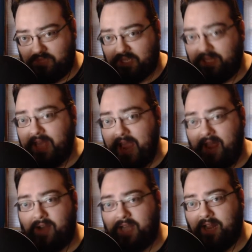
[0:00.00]

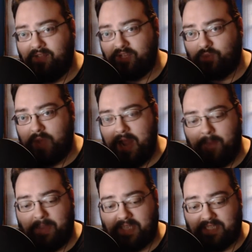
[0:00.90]
delay on getting this one
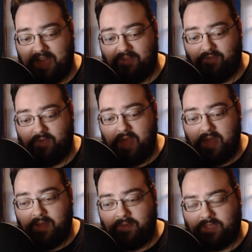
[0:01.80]
out because
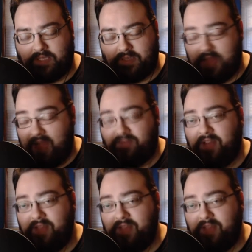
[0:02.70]
I've